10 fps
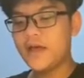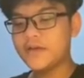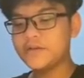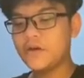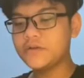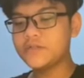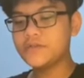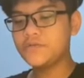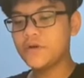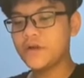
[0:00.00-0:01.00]
I thought
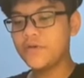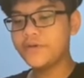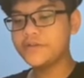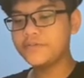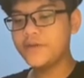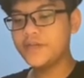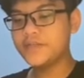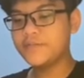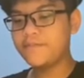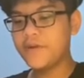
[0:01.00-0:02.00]
you were going to be
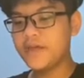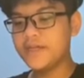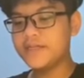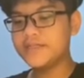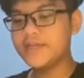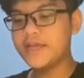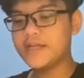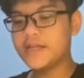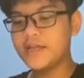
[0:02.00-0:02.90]
in the play, he said.